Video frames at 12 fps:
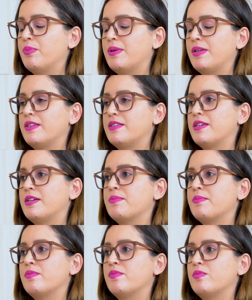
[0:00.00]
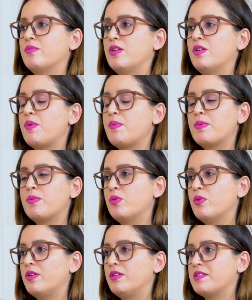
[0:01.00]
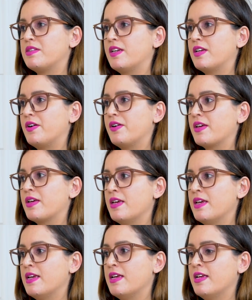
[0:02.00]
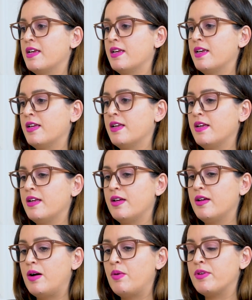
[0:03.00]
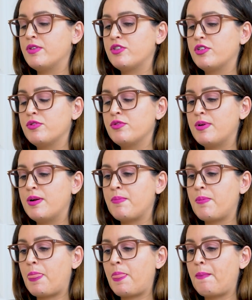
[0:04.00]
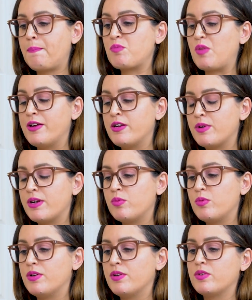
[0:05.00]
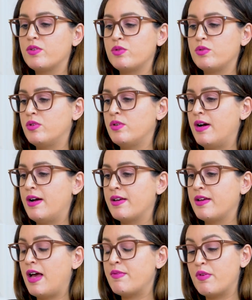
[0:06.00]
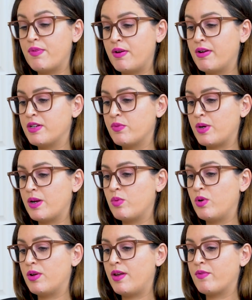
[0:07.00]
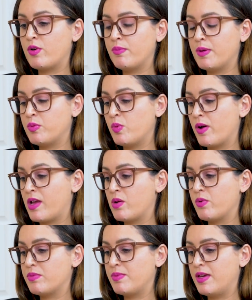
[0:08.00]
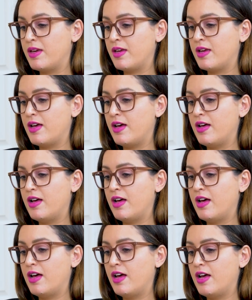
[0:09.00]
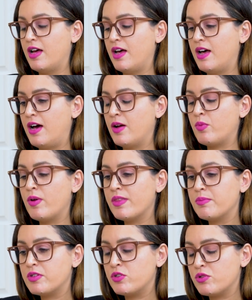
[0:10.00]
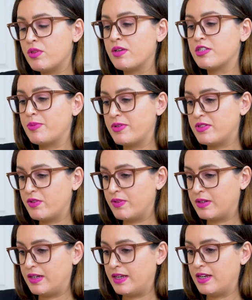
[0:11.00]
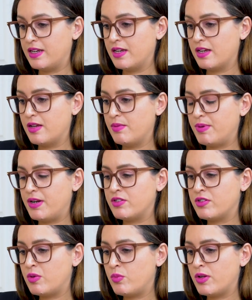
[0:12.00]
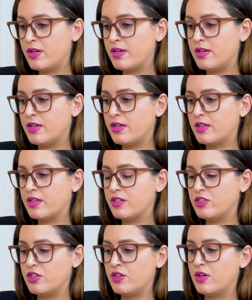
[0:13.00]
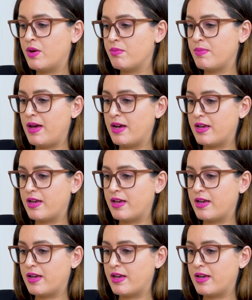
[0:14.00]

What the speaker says: but for people who are listening, going, I want to, I know what I want, or I have a fair idea of what I want. I've got people working with me. I want them to do things specifically, but I don't want to continue going back